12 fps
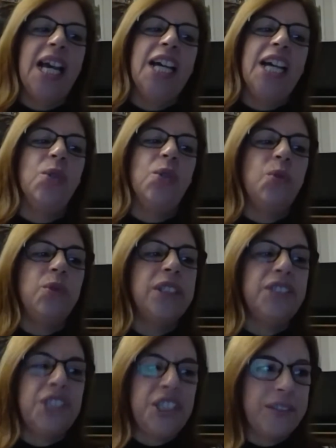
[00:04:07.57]
and all the
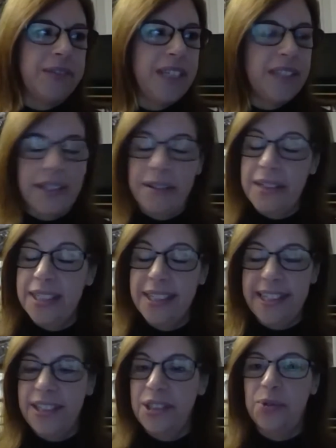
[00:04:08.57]

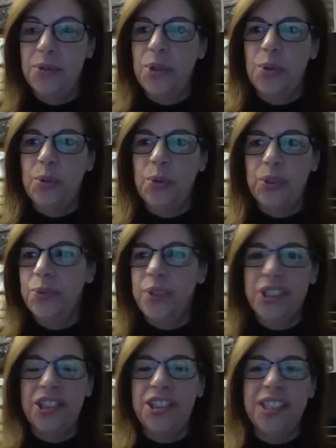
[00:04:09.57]
neuroscience in your course
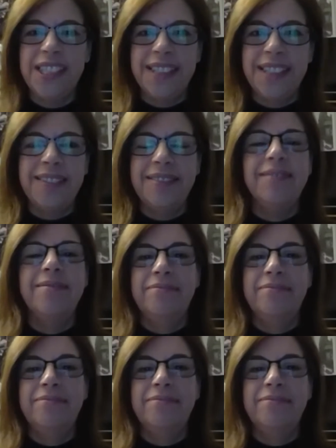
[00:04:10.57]
was just